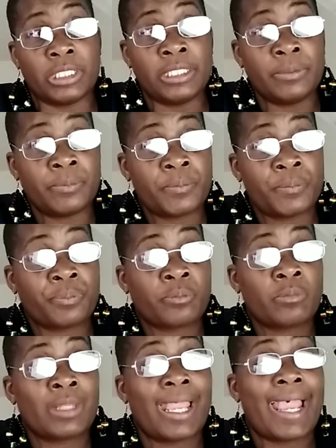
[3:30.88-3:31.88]
And it is
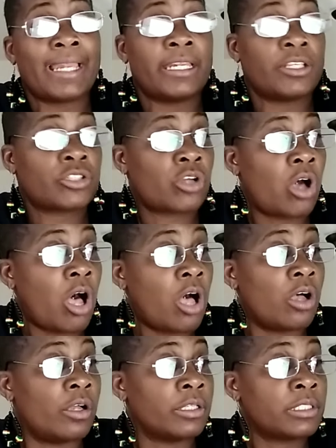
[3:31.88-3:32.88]
caused
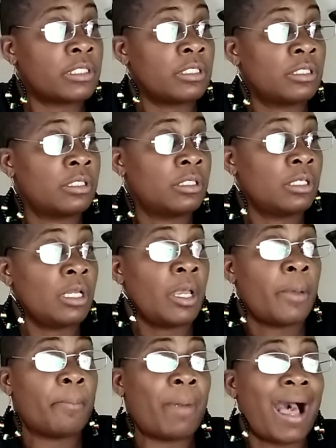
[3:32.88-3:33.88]
by
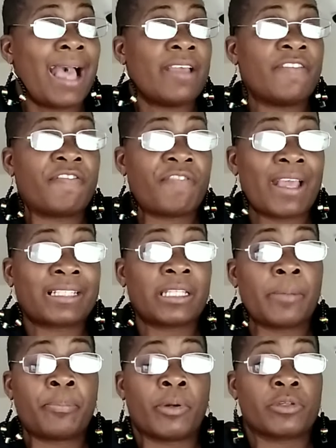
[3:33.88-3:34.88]
infected
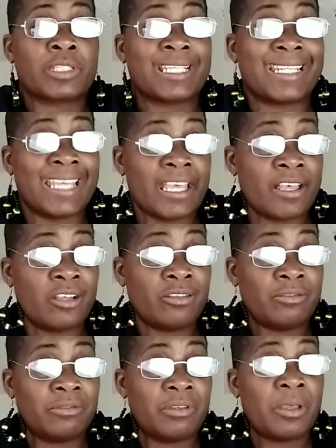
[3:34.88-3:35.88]
personnel,
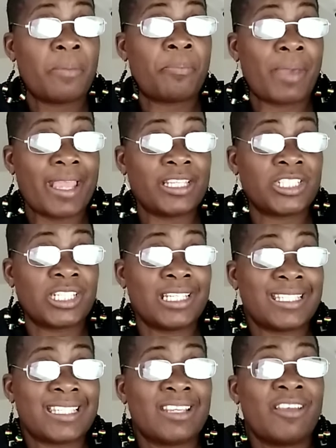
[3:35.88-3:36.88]
patients,
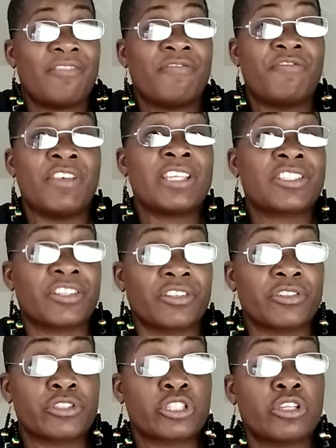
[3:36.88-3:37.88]
visitors,
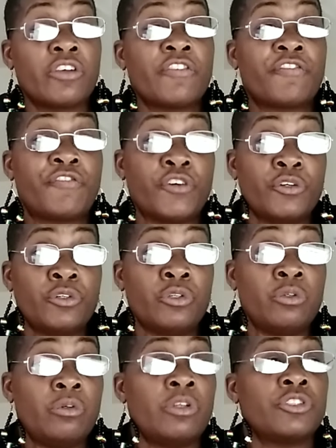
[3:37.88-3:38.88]
food,
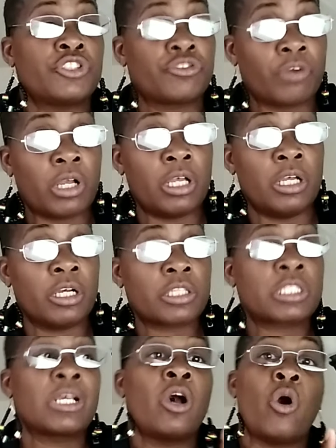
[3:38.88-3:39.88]
drugs, or
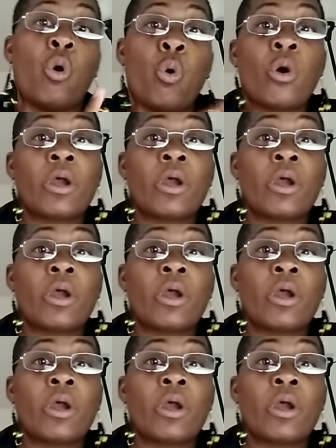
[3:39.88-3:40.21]
equipment.